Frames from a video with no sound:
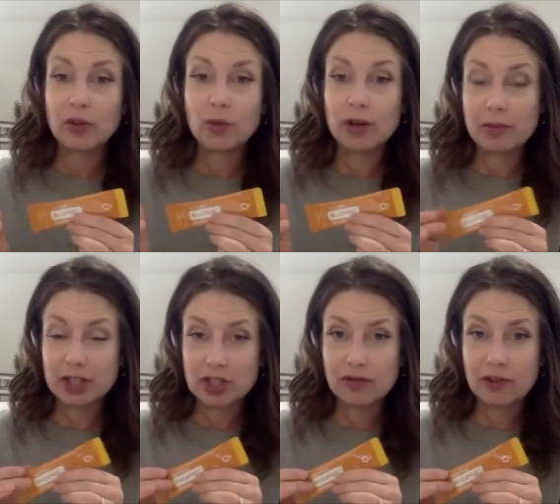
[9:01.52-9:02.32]
you want to
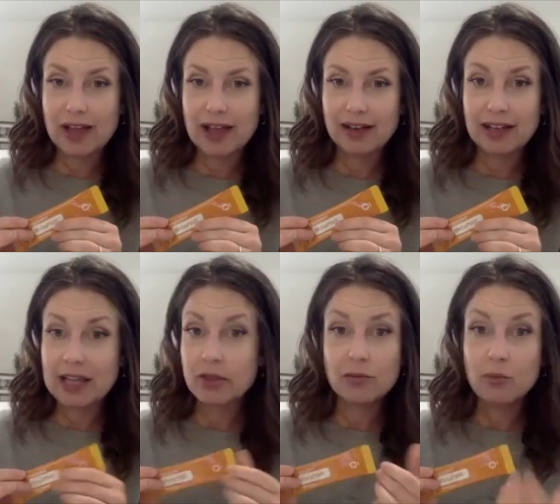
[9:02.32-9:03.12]
budget for that,
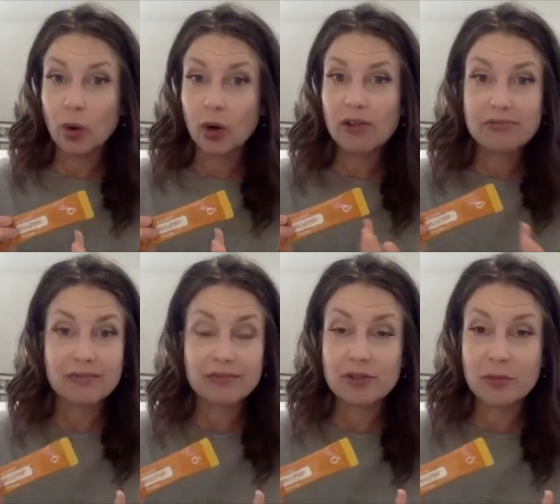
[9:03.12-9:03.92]
the more
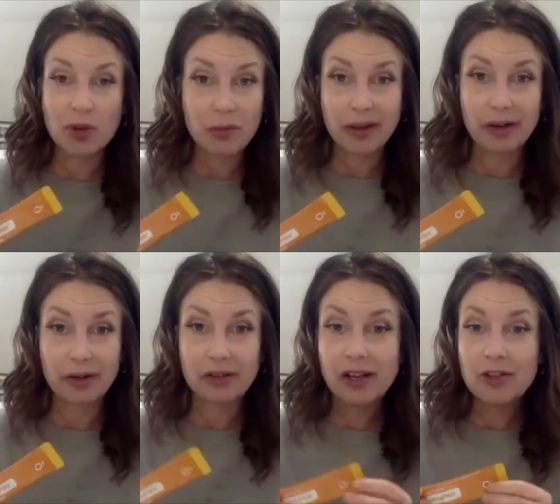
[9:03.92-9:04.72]
the
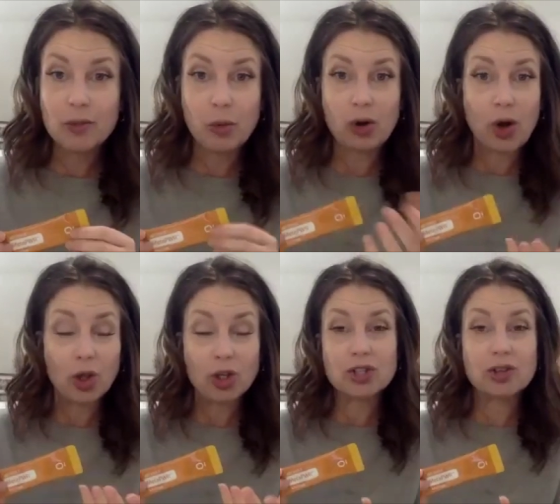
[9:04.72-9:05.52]
better. The more
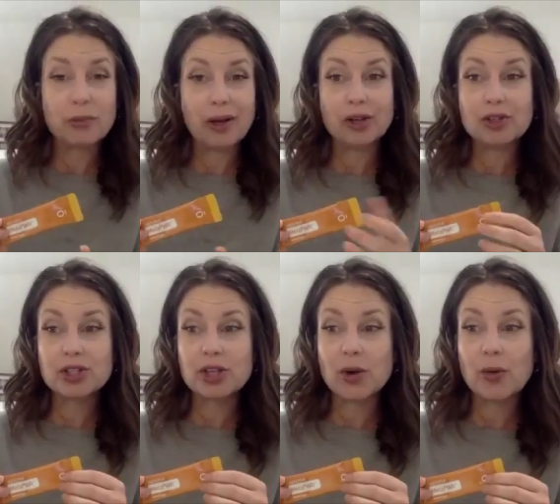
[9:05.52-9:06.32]
collagen, the better.
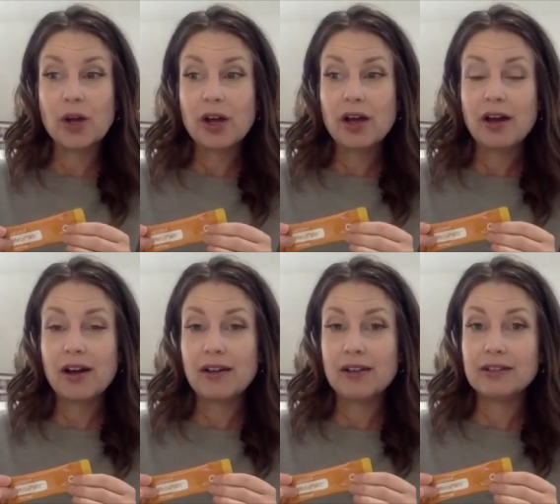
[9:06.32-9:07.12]
So
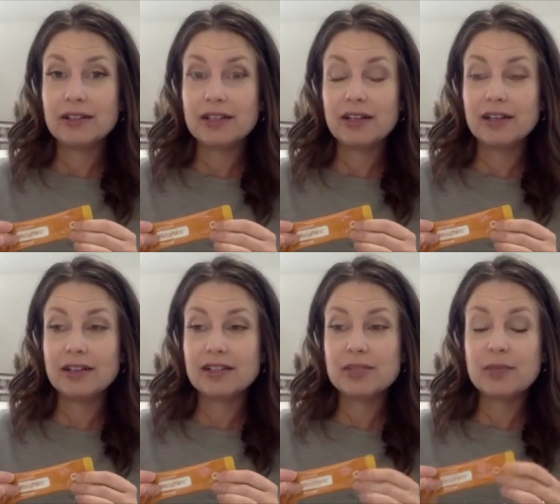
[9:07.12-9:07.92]

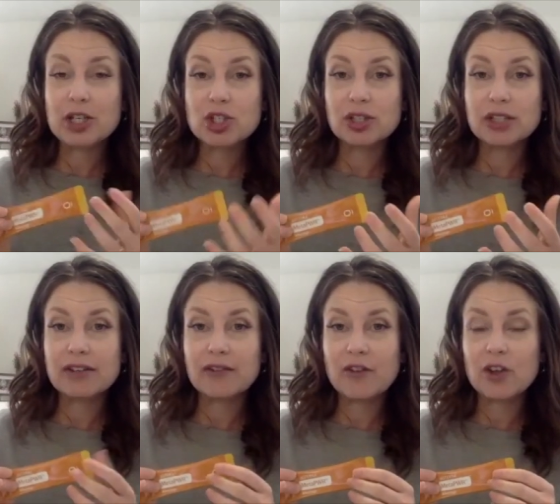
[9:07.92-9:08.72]
especially
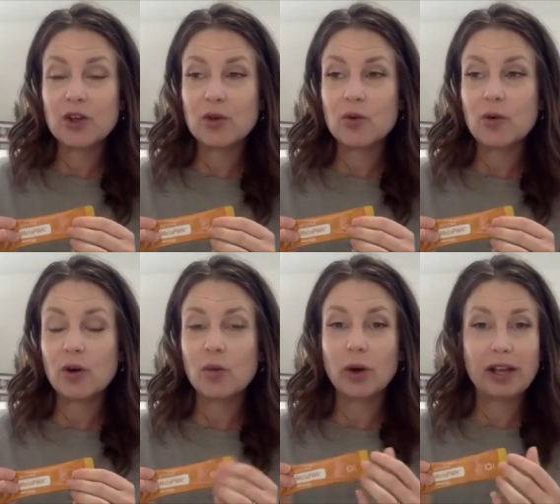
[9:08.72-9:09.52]
if you
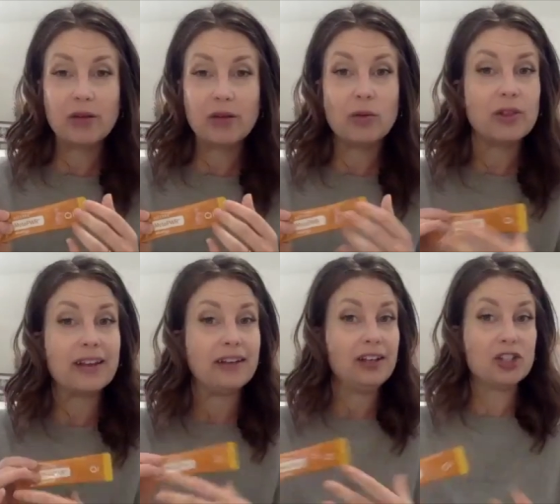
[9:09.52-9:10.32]
are working with
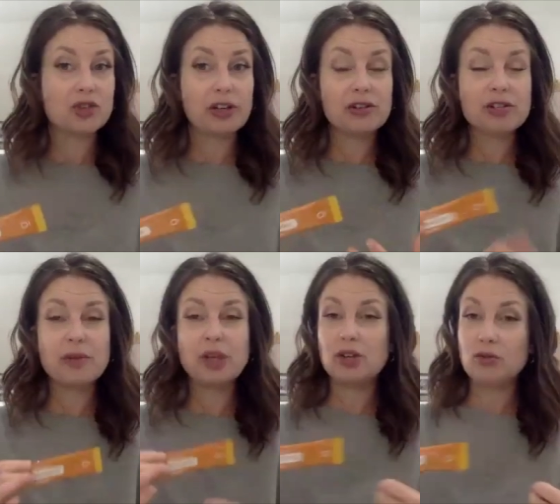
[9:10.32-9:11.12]
like an injury or
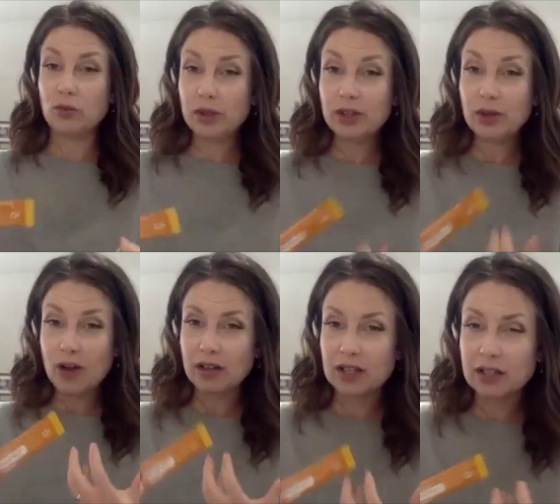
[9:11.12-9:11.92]
something and you really
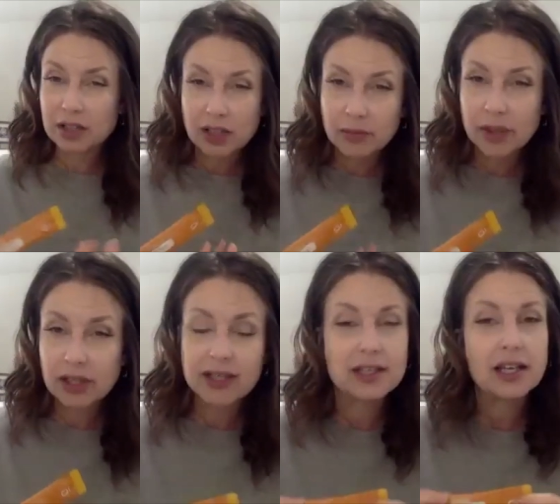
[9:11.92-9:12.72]
want like ligament
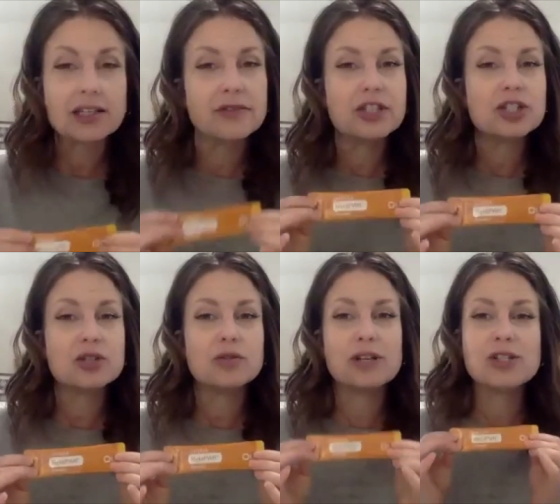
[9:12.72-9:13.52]
and connective
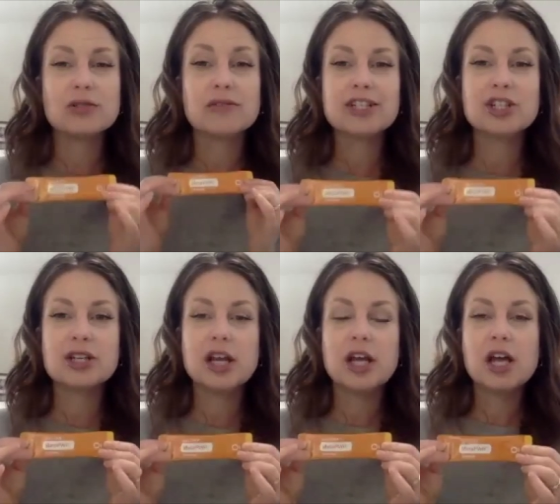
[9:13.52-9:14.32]
tissue restoration,